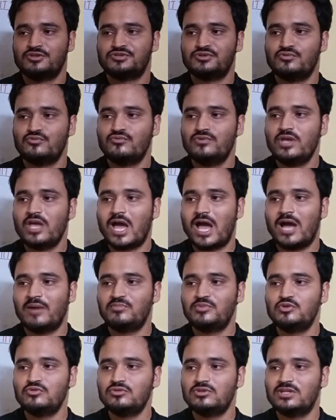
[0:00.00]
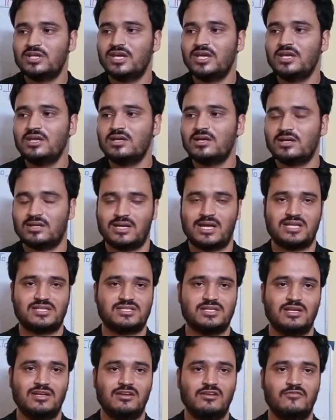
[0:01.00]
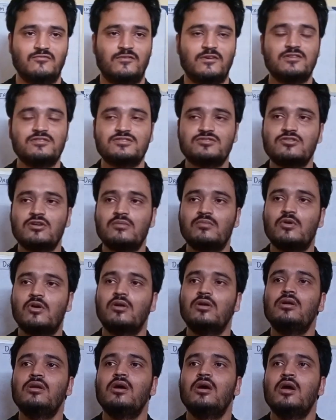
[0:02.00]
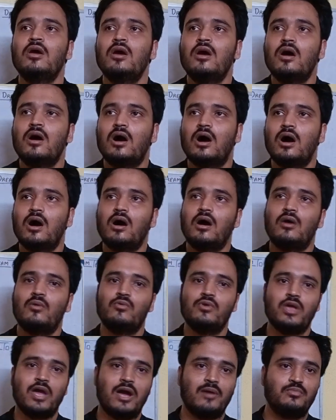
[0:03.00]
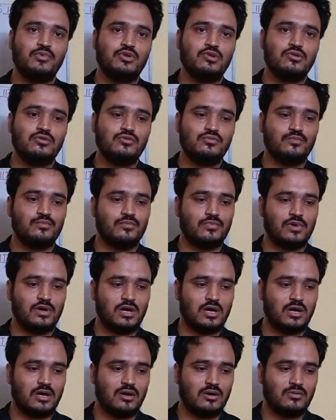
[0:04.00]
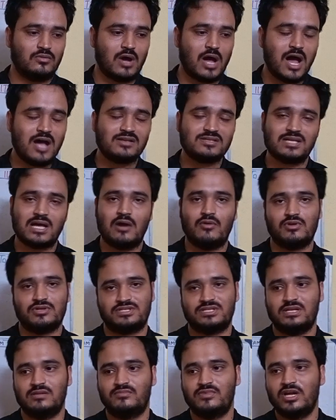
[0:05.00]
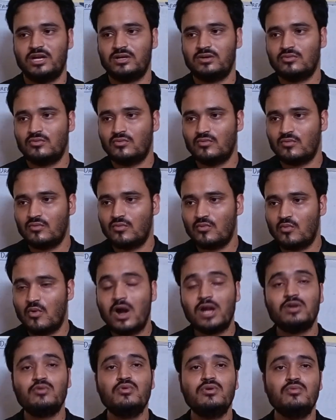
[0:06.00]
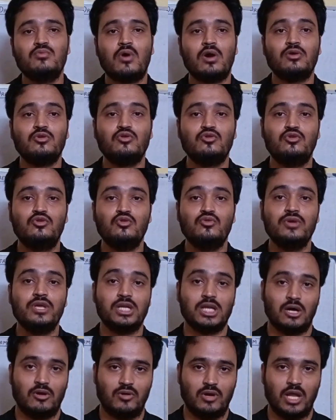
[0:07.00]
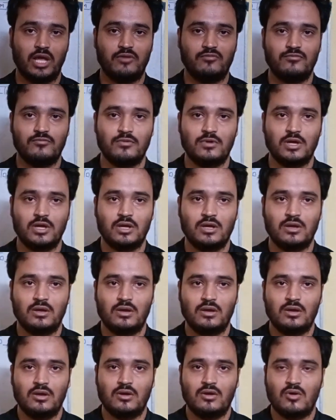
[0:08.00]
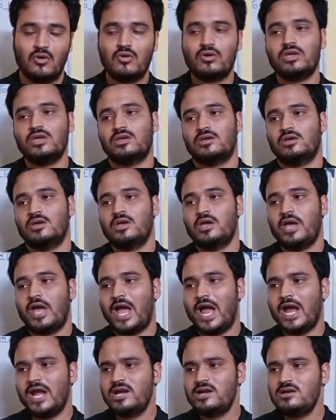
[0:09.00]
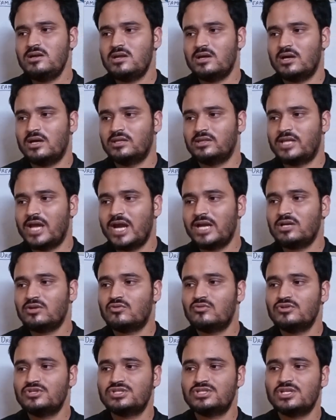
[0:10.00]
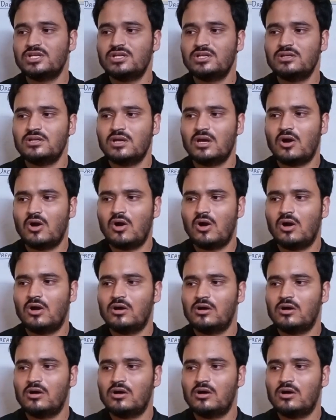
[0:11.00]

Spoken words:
So we have to think rationally. First of all, we have to ask ourselves that what we want to do in our life. Okay, and that question